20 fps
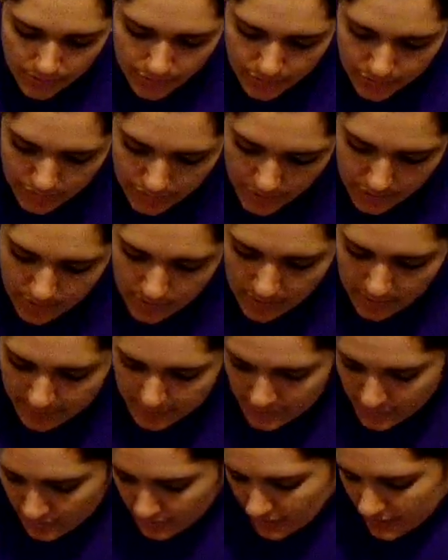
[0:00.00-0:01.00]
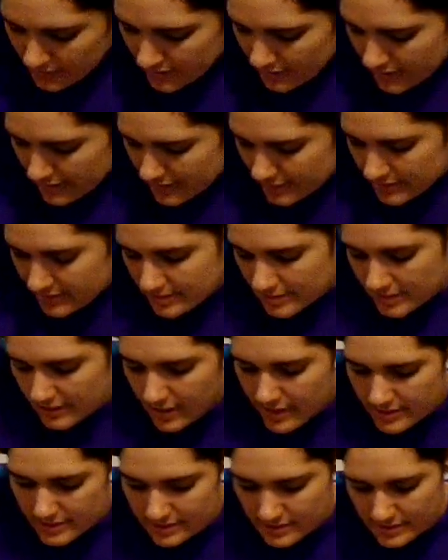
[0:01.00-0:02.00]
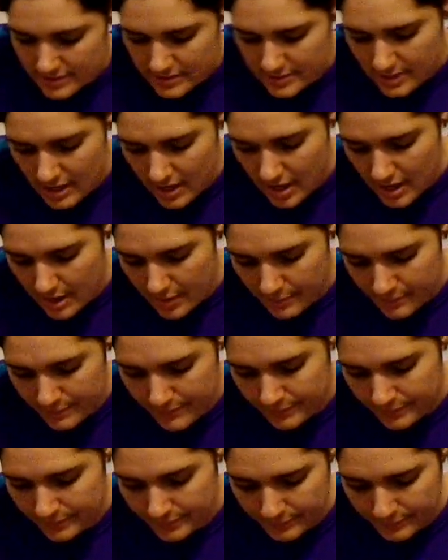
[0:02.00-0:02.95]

So I'm just going to slice this up